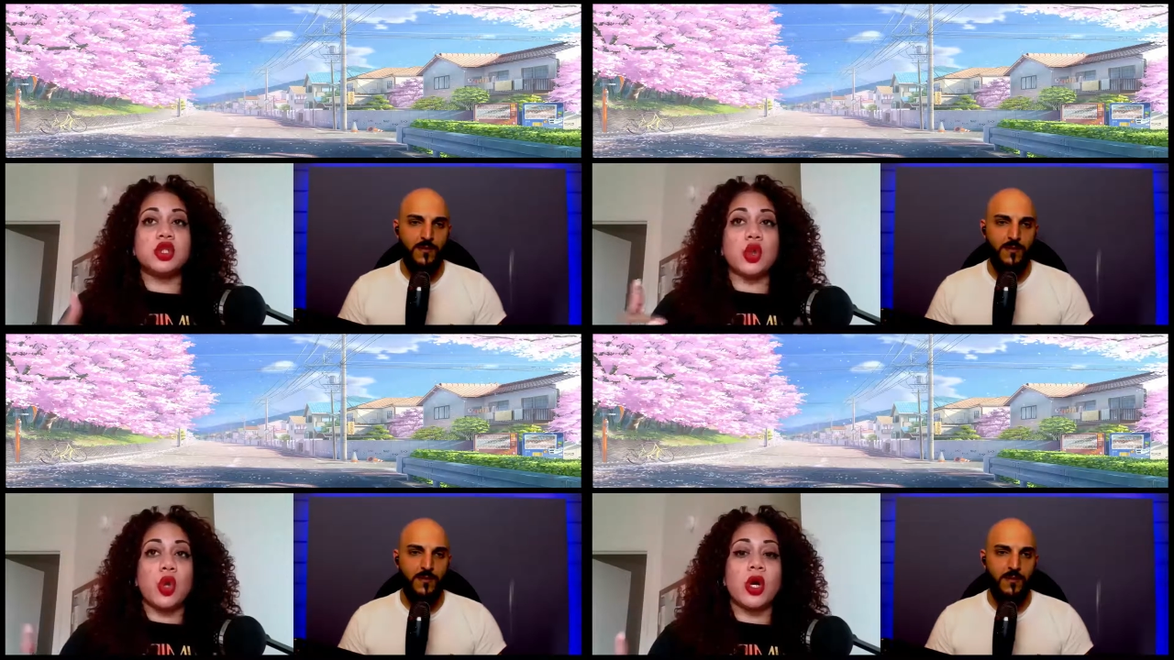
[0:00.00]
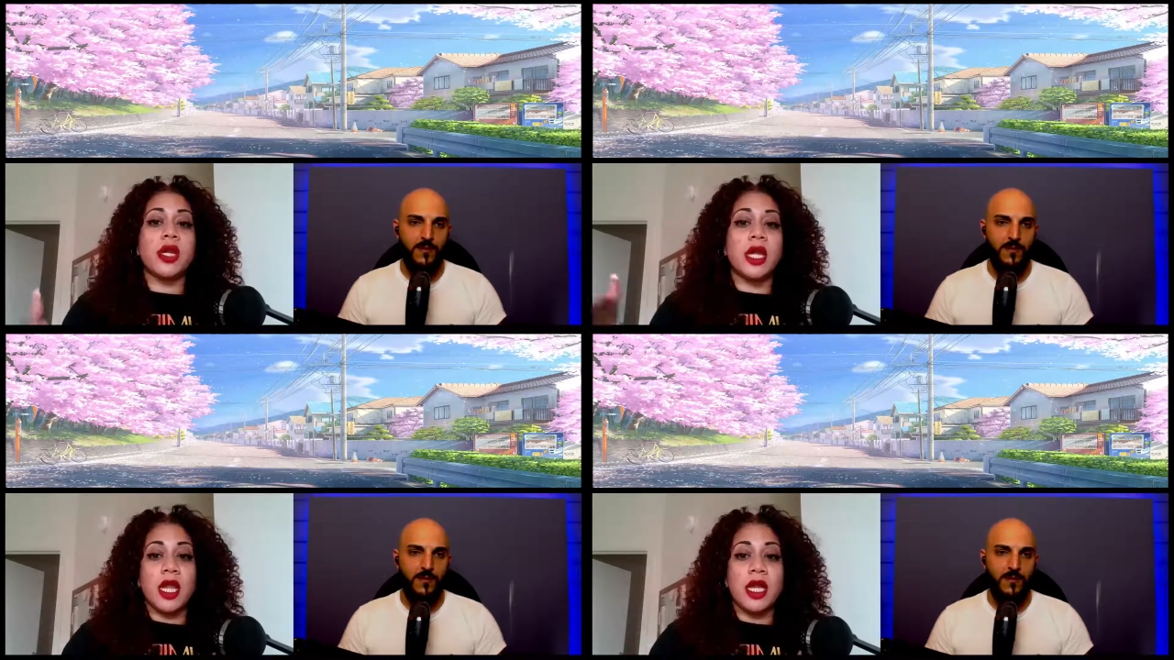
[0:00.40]
Speaker 1: taught
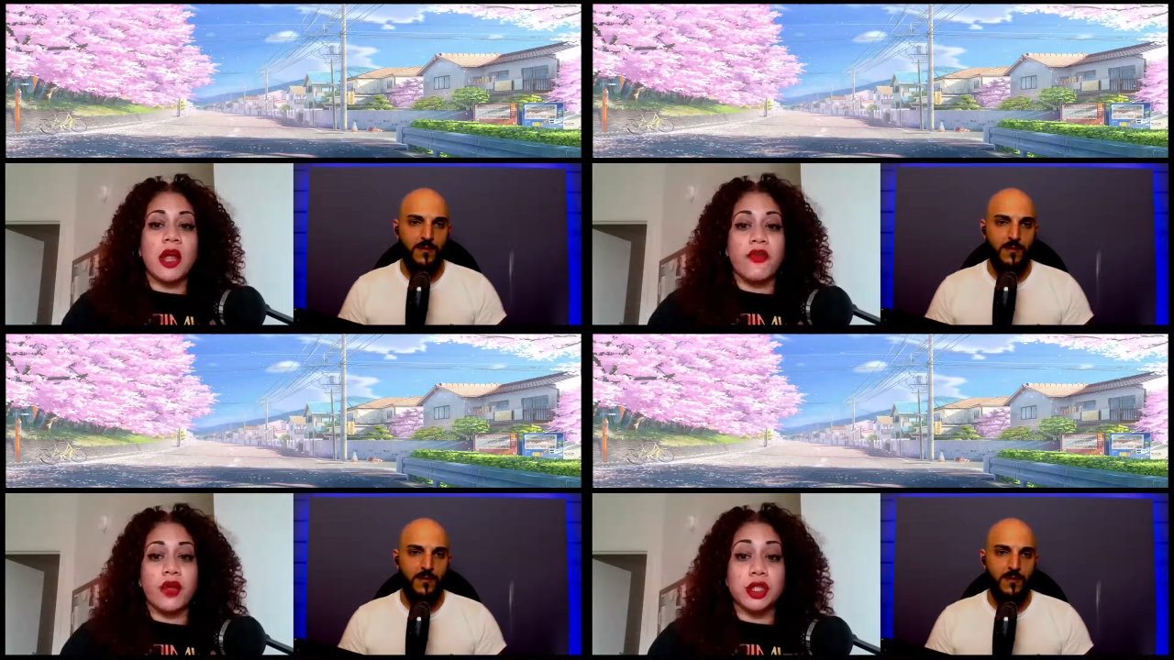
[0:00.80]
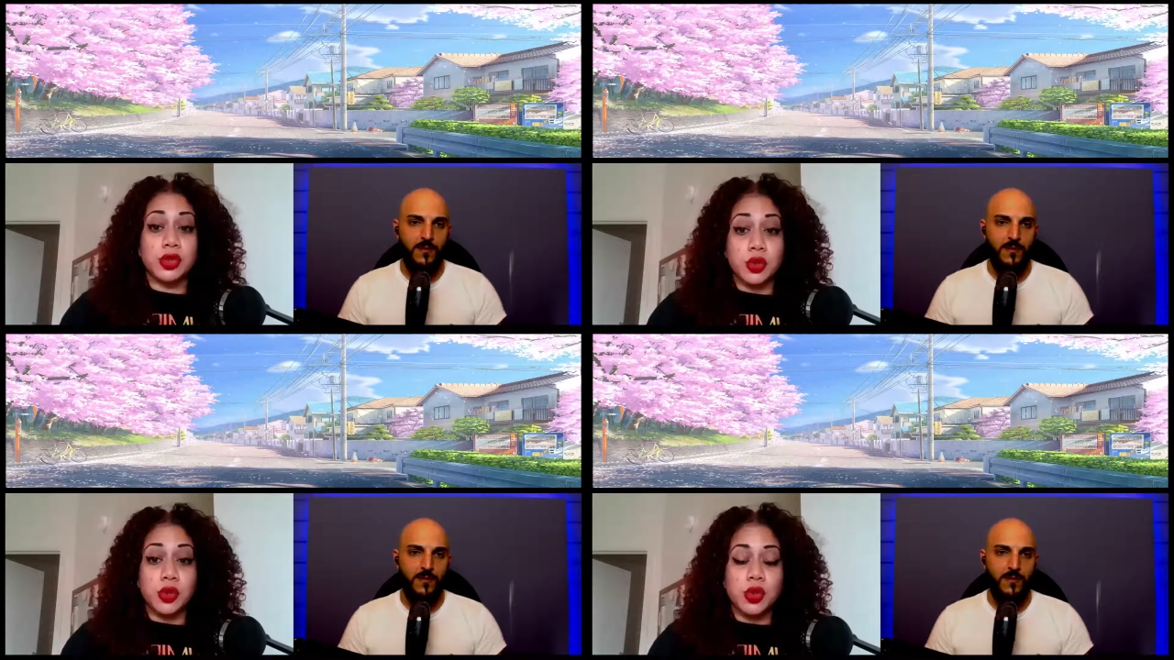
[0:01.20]
in every
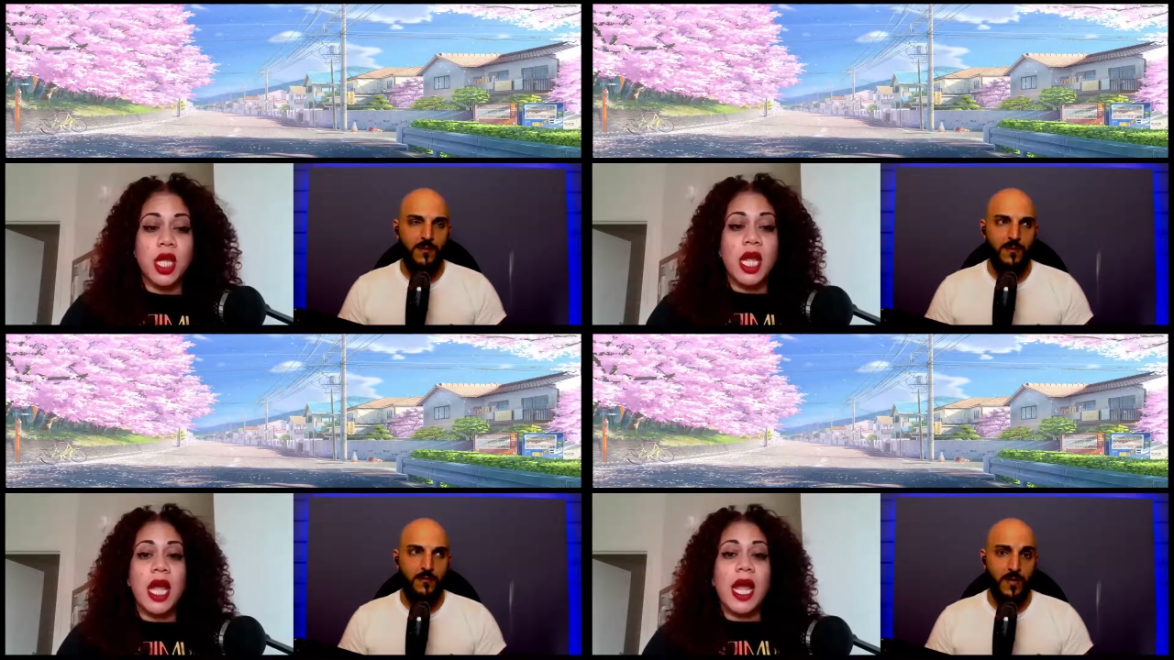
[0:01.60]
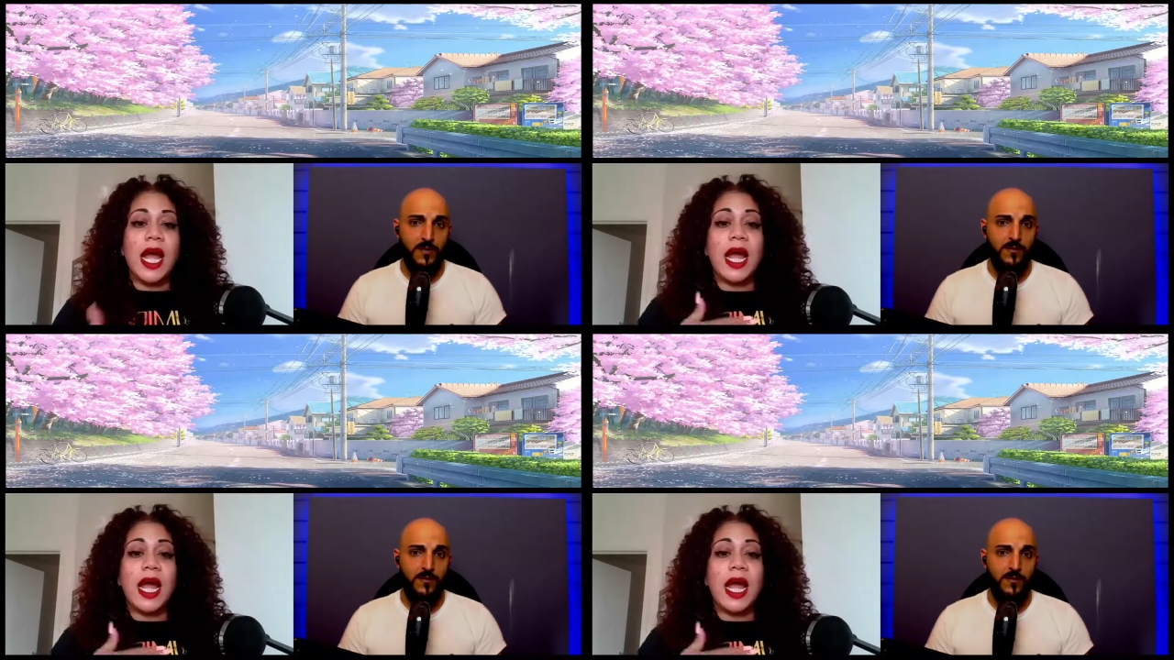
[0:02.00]
school. Right.